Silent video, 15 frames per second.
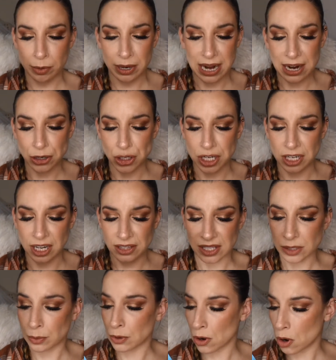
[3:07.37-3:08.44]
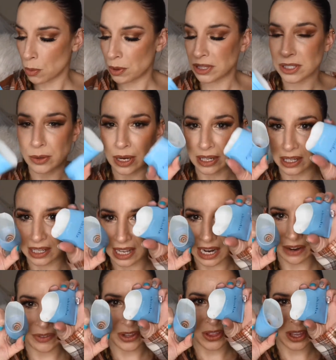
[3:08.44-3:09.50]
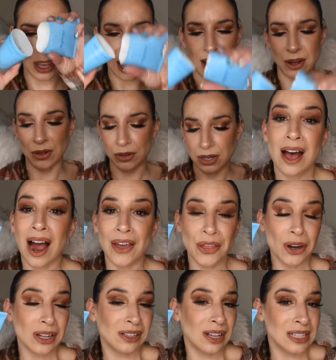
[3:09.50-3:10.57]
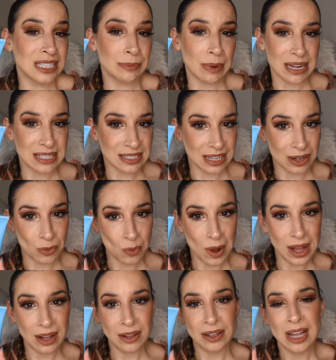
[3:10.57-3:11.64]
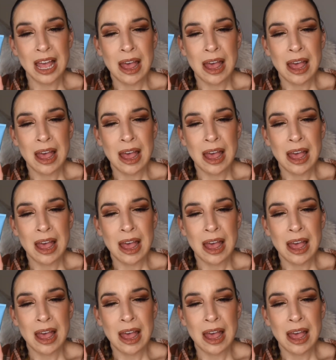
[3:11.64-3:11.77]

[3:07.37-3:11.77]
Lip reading: I actually cut this one open so I could get everything out. I thought it cleansed my skin well.